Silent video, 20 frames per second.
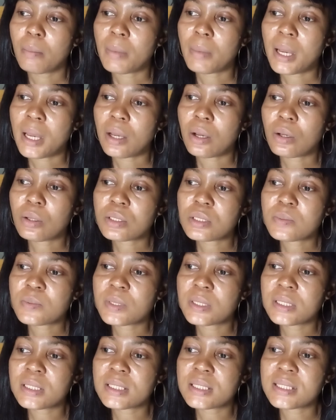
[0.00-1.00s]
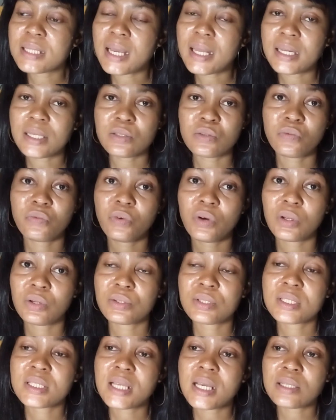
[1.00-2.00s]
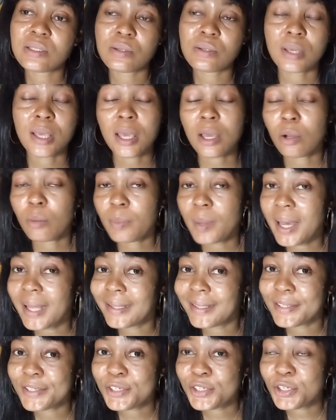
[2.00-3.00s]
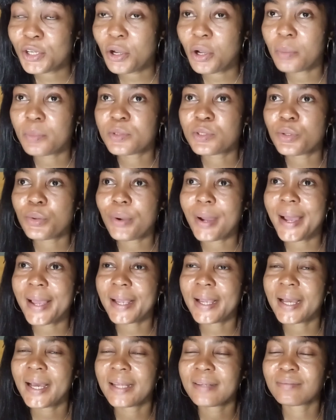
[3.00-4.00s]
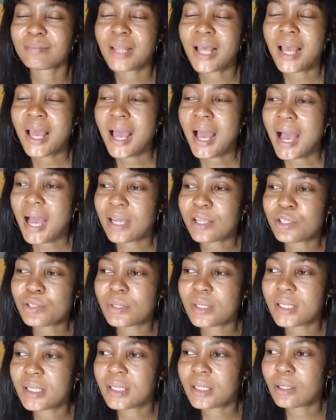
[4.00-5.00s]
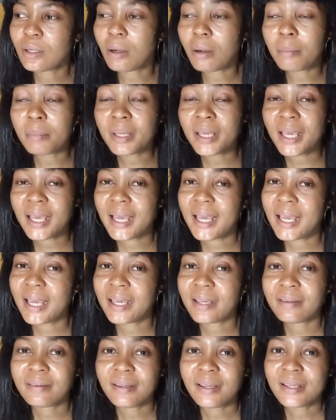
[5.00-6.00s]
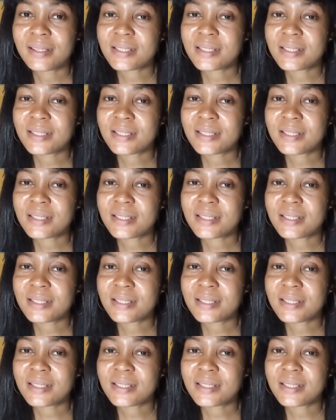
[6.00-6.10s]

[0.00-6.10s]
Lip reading: my husband decided to volunteer to help at the shop so I can actually come here,